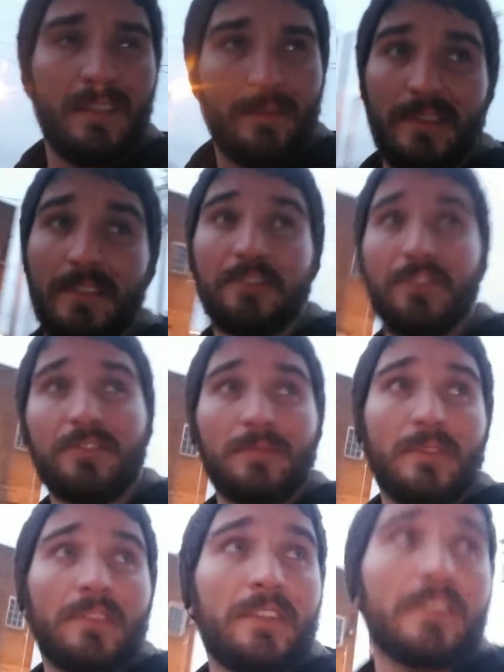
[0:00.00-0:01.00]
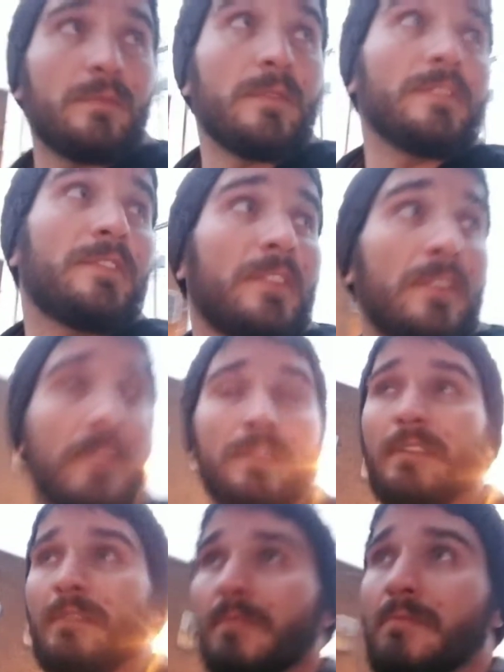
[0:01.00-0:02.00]
there's just some really good ones, you
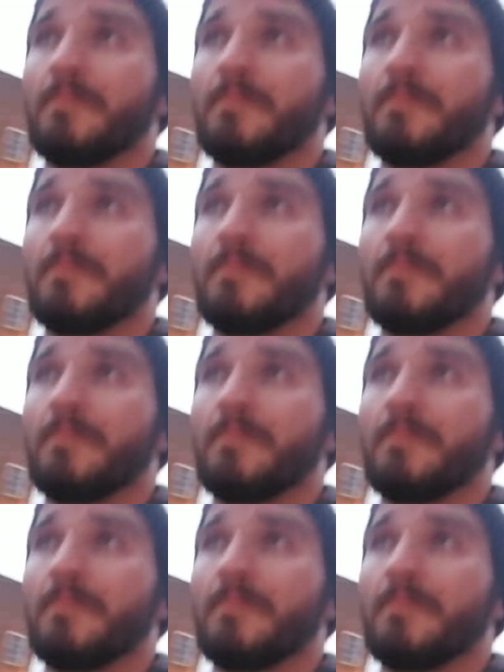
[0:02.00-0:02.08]
know.